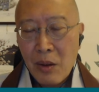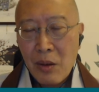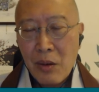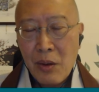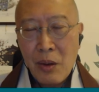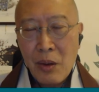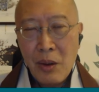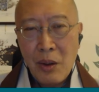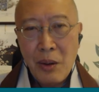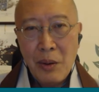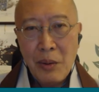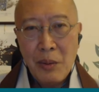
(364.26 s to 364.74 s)

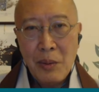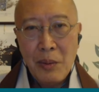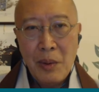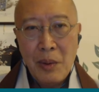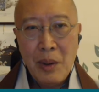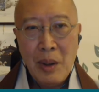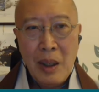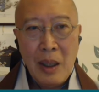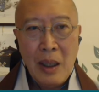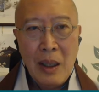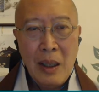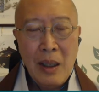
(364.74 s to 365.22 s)
So
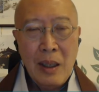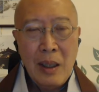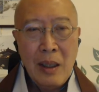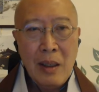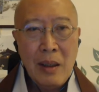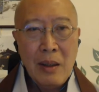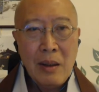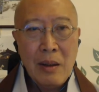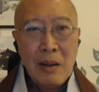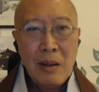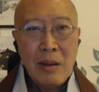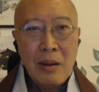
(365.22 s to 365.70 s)

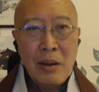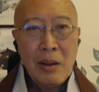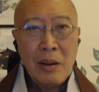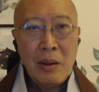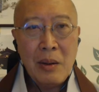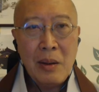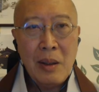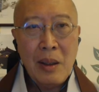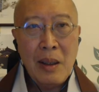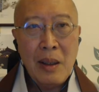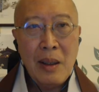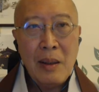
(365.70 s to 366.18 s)

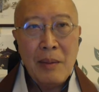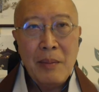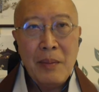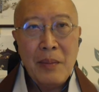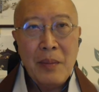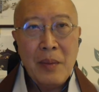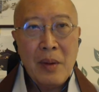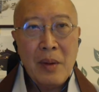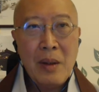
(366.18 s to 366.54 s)
yeah,